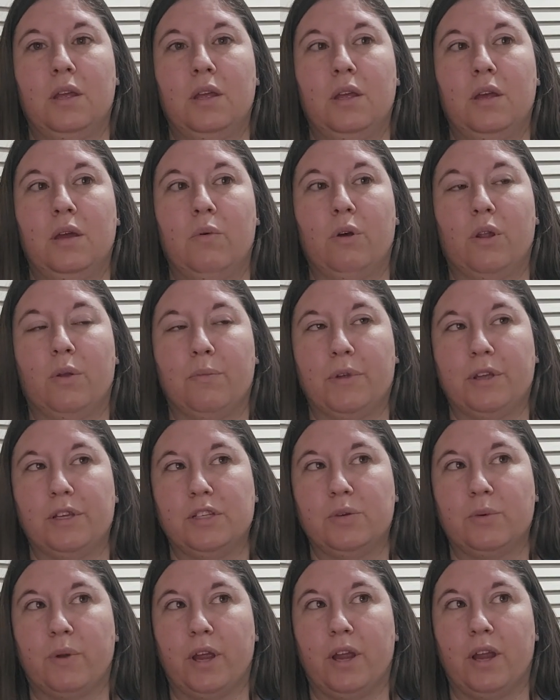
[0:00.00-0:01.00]
one big
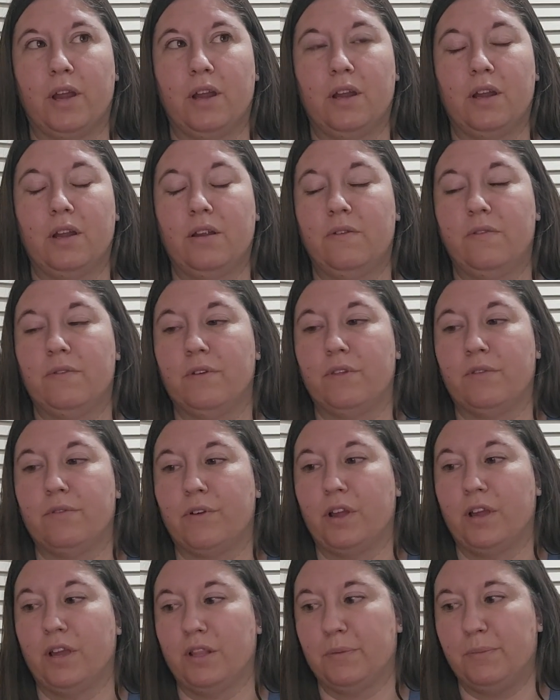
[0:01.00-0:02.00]
square for the
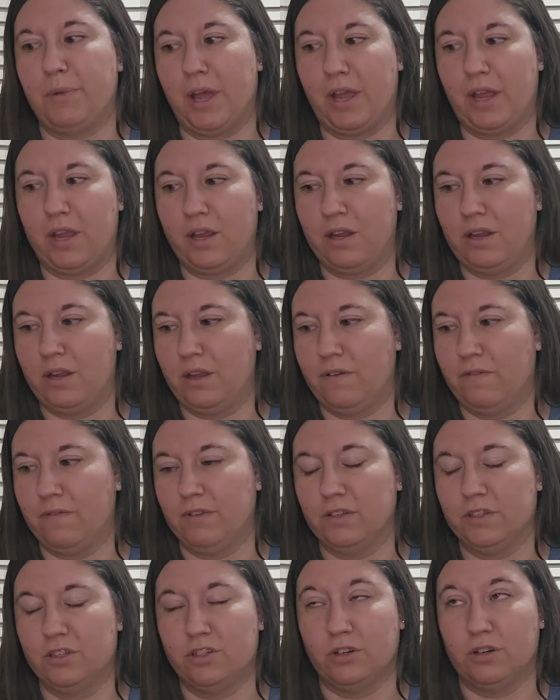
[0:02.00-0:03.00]
front and the back of
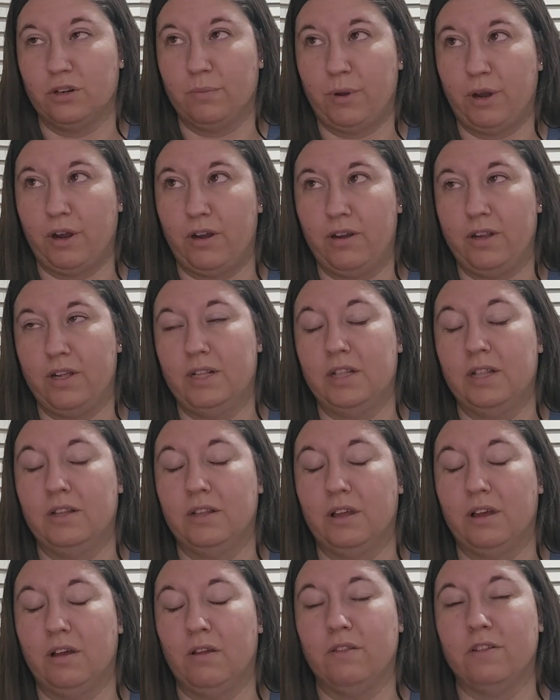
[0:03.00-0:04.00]
the shirt part, and then
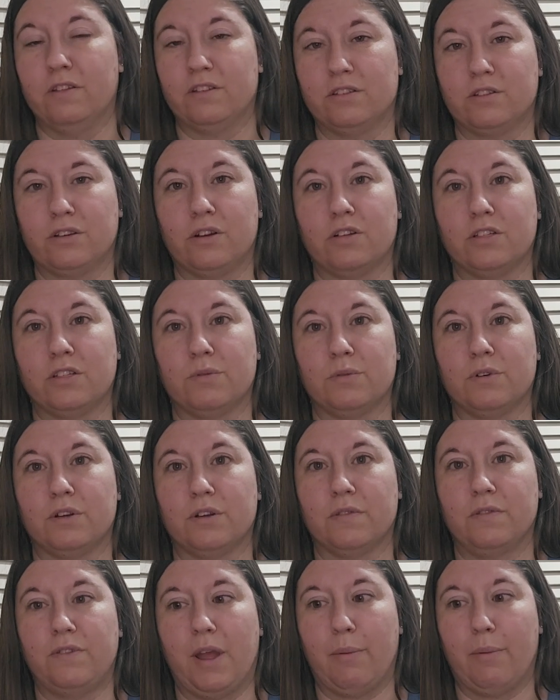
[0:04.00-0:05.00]
all the skirts were
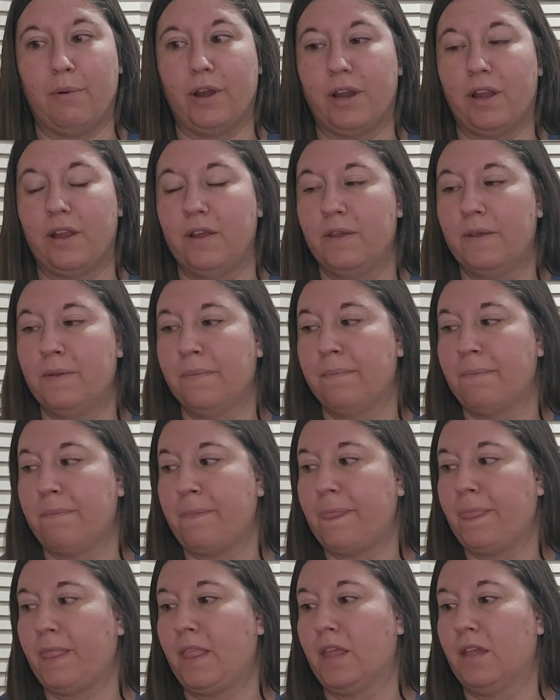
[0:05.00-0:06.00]
fabric.
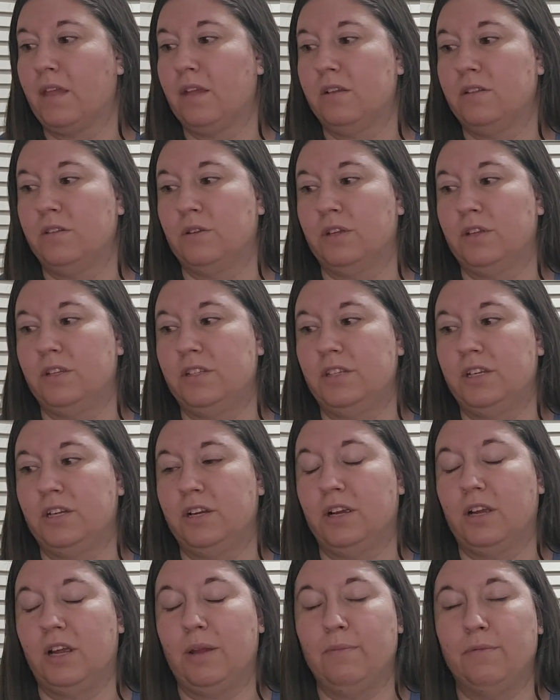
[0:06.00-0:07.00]
So this
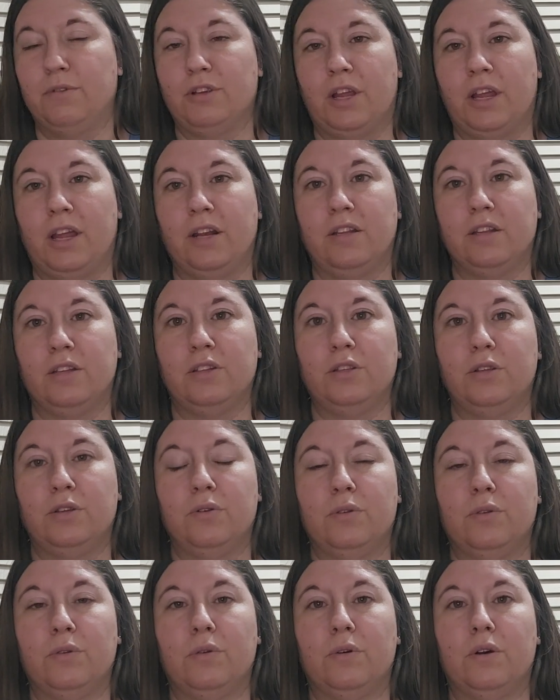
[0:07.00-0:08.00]
year I'm trying to
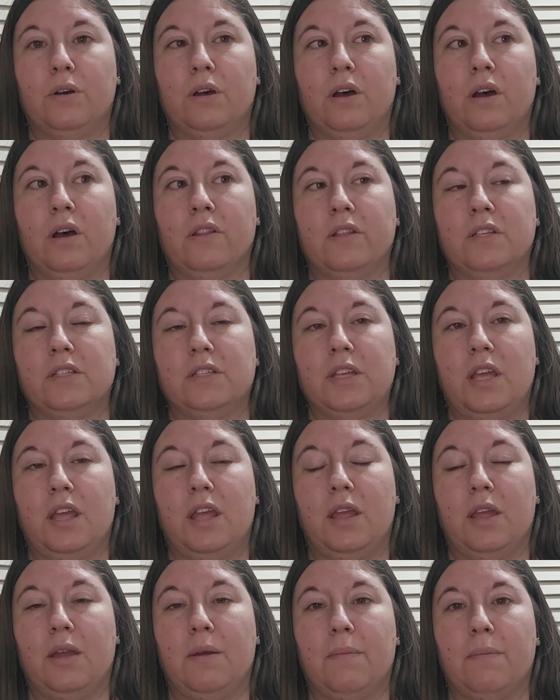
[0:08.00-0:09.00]
do all the
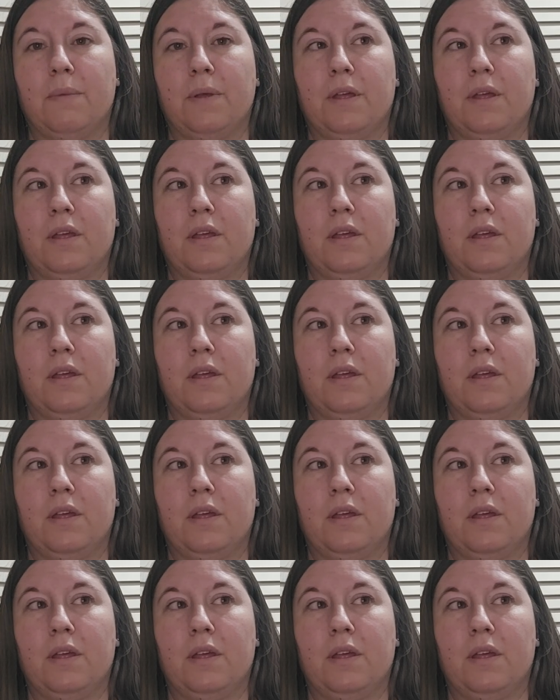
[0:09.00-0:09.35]
same